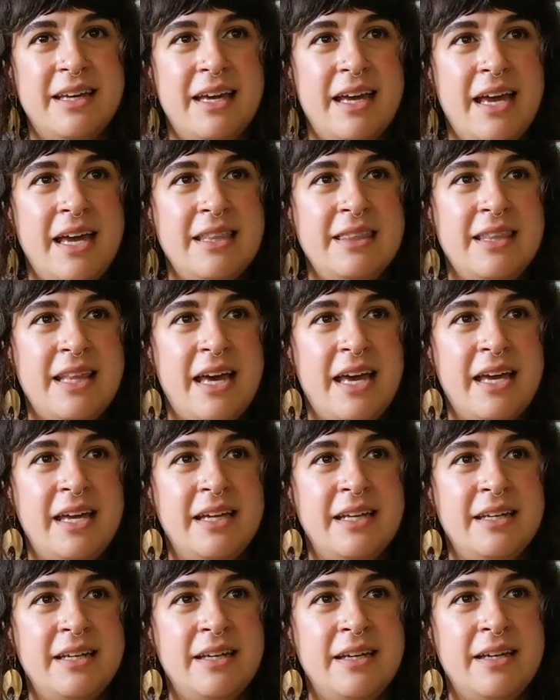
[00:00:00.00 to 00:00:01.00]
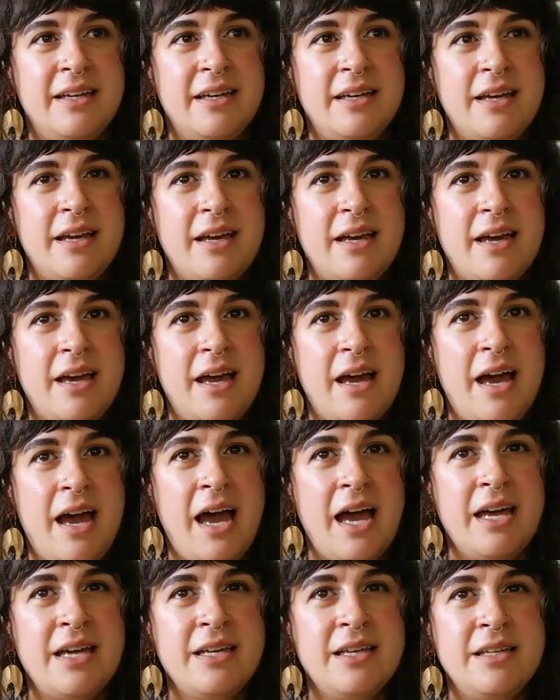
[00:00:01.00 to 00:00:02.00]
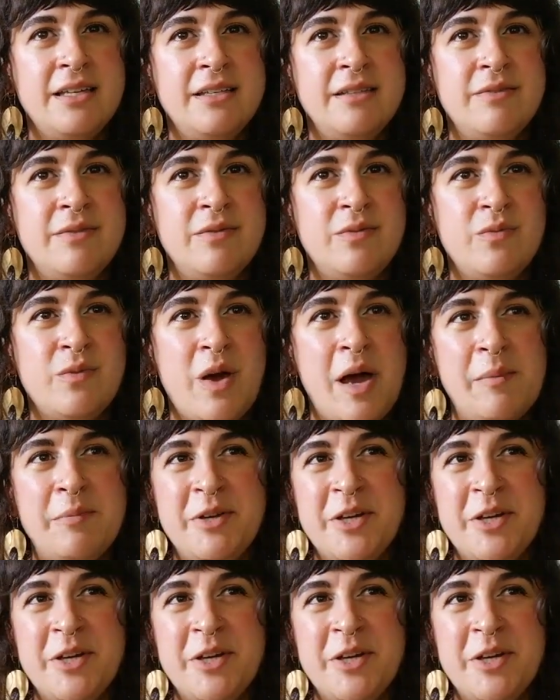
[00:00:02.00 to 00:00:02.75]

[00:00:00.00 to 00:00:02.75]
And then I'm